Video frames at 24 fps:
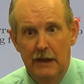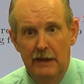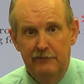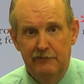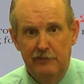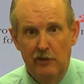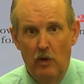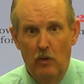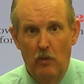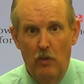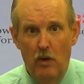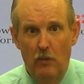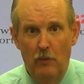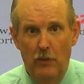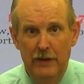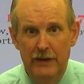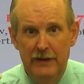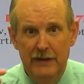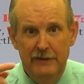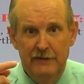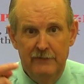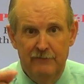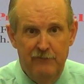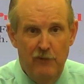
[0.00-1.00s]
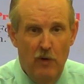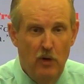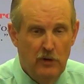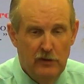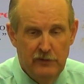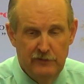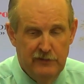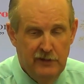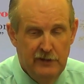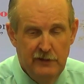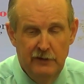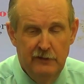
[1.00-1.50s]
And so what we need to
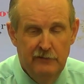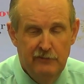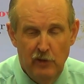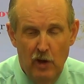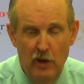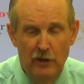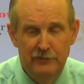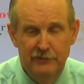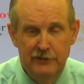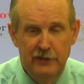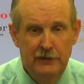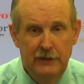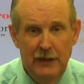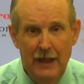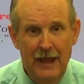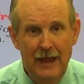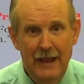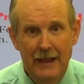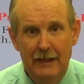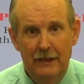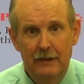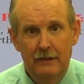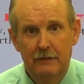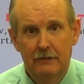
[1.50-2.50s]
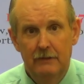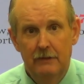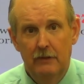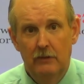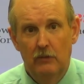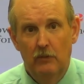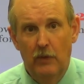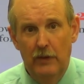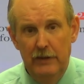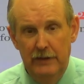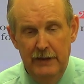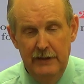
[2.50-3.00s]
focus in is on today.
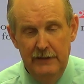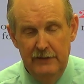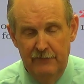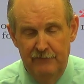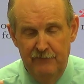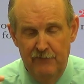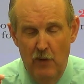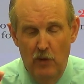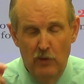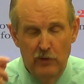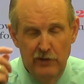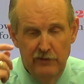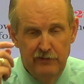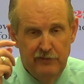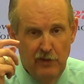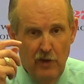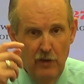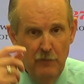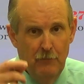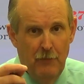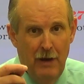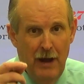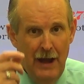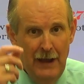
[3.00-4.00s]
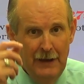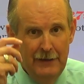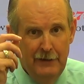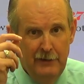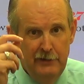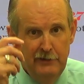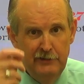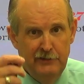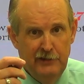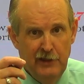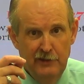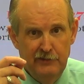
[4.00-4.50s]
We need to focus our mind
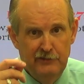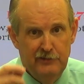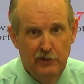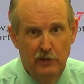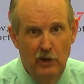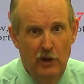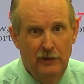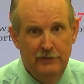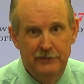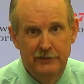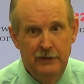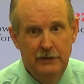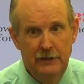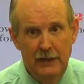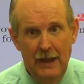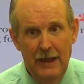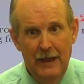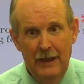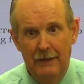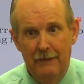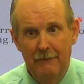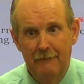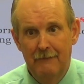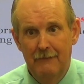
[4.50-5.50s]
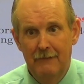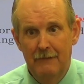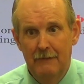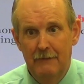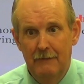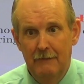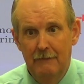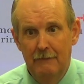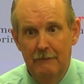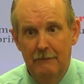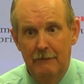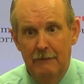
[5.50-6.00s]
and attention on today.
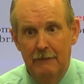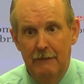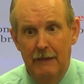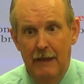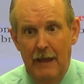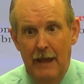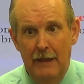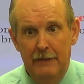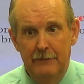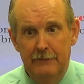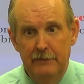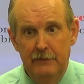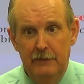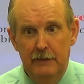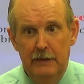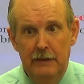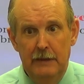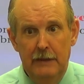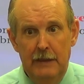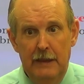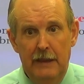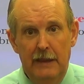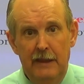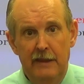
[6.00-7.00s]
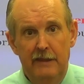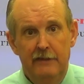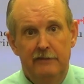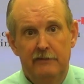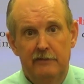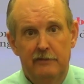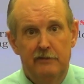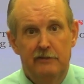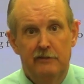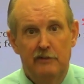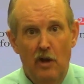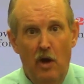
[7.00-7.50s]
And he
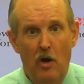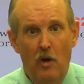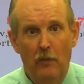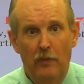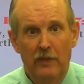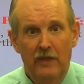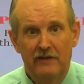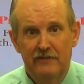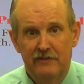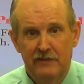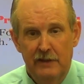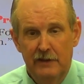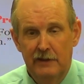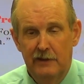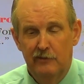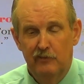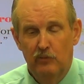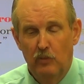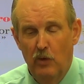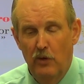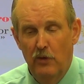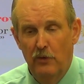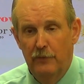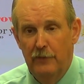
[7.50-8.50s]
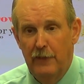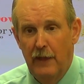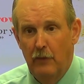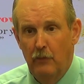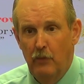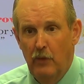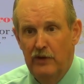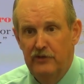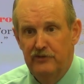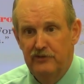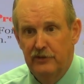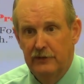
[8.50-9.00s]
told us in his word that
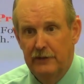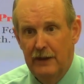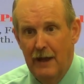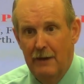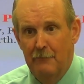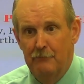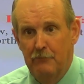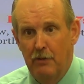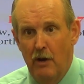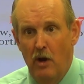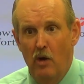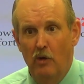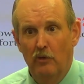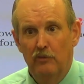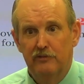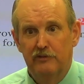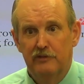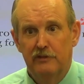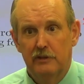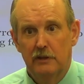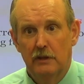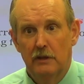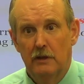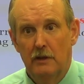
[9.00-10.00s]
we should not boast.